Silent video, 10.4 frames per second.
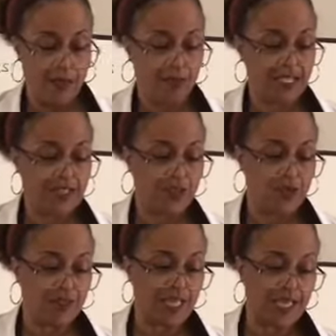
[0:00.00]
Please know
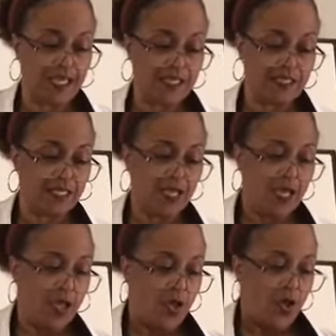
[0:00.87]
what that is.
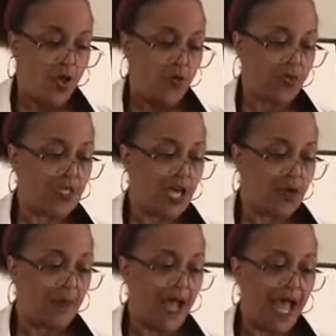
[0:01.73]
We talk
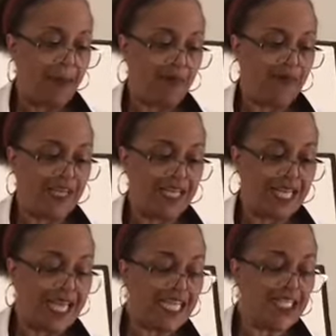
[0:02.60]
about
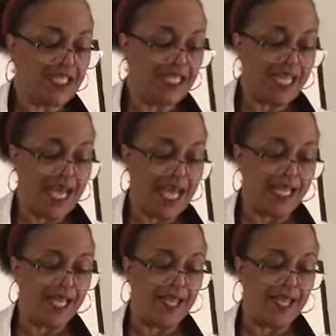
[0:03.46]
hyperventilation a lot.